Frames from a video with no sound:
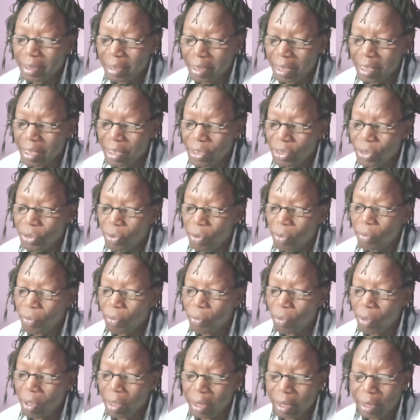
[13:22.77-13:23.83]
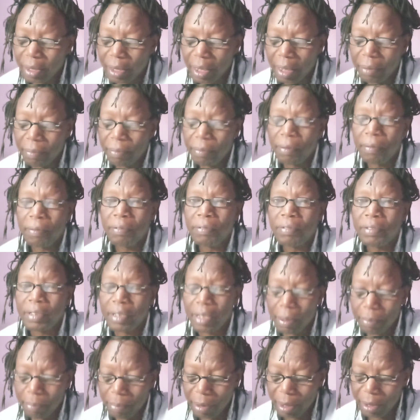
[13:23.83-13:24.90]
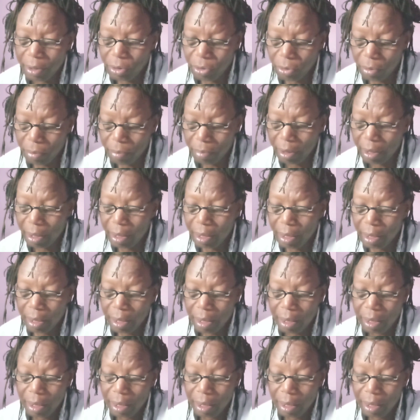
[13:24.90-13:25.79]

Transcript: change of one type of subatomic